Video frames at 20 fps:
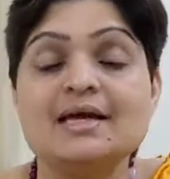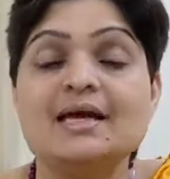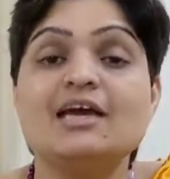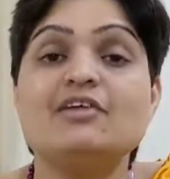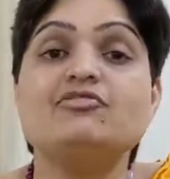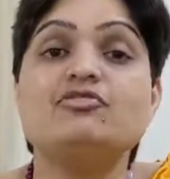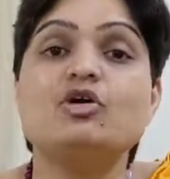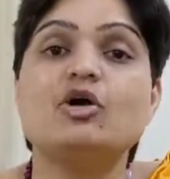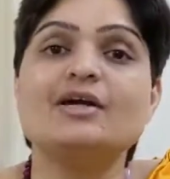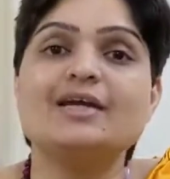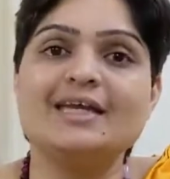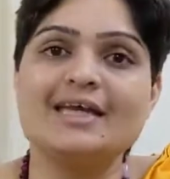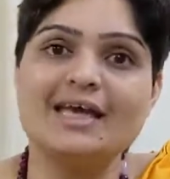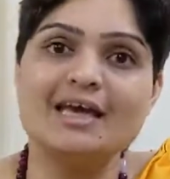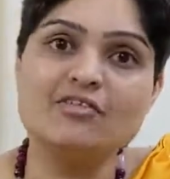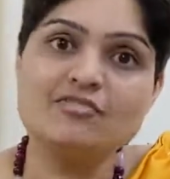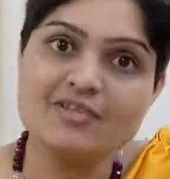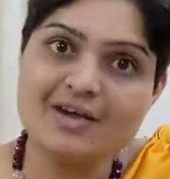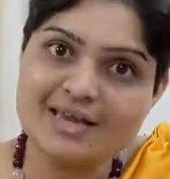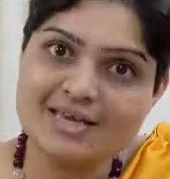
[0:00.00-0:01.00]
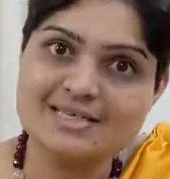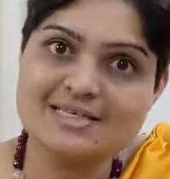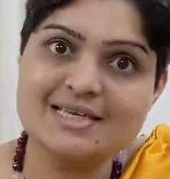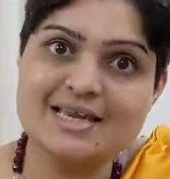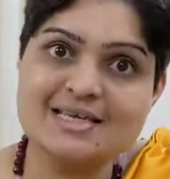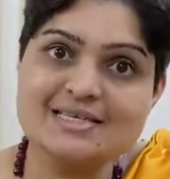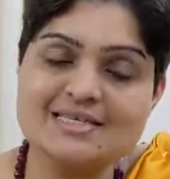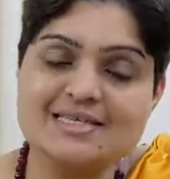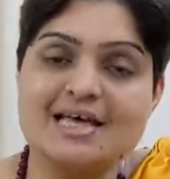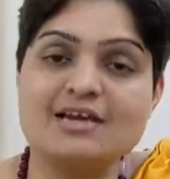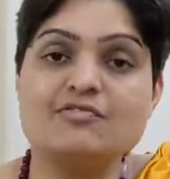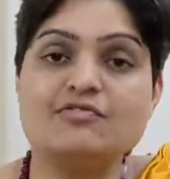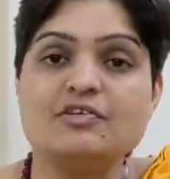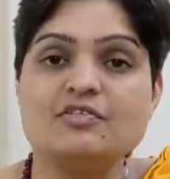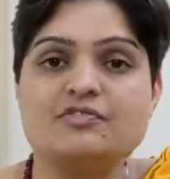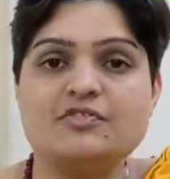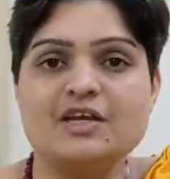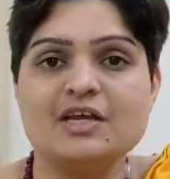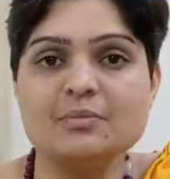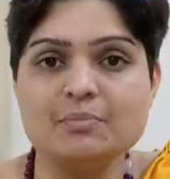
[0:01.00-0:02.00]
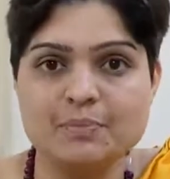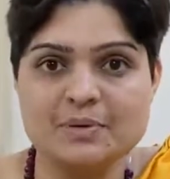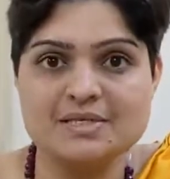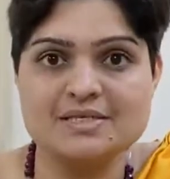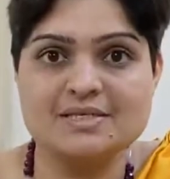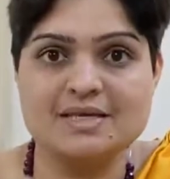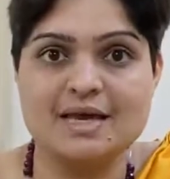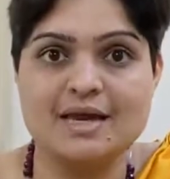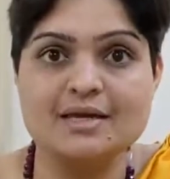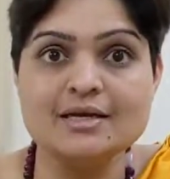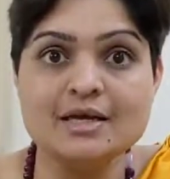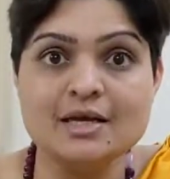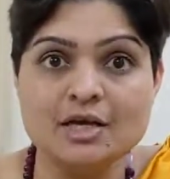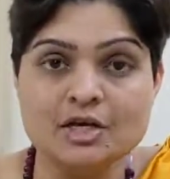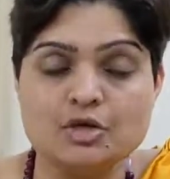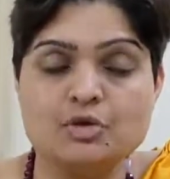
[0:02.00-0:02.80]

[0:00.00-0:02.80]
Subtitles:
If your DFI is less than 15%,